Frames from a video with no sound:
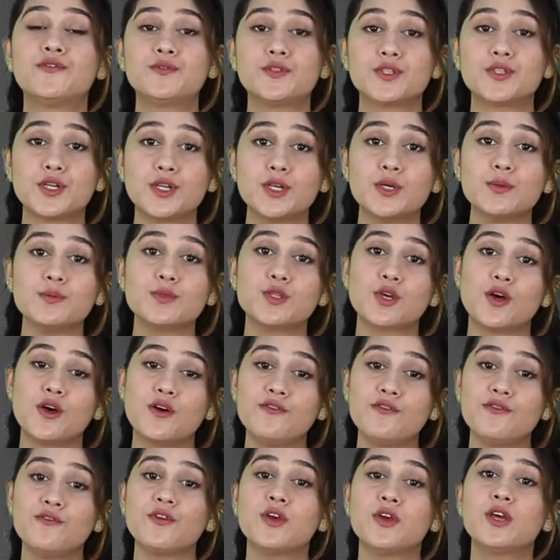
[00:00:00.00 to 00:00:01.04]
terms
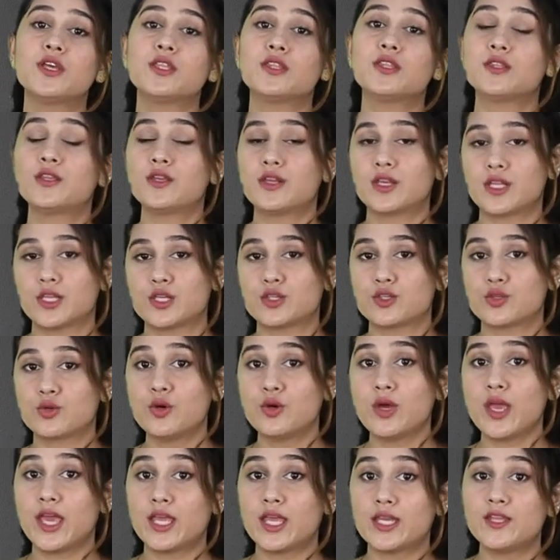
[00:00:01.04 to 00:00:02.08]
of the ratio
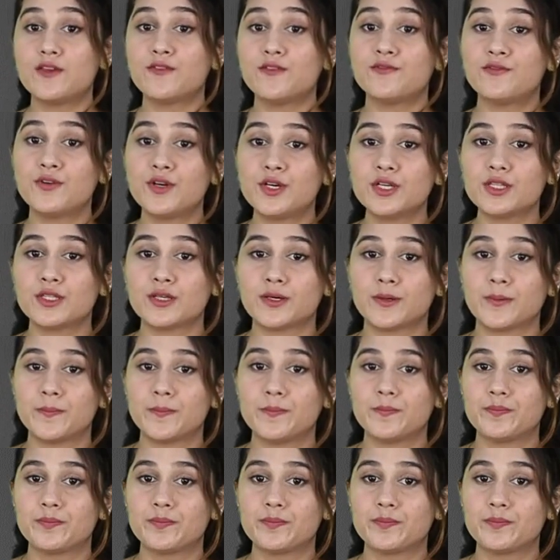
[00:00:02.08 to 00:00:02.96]
any further.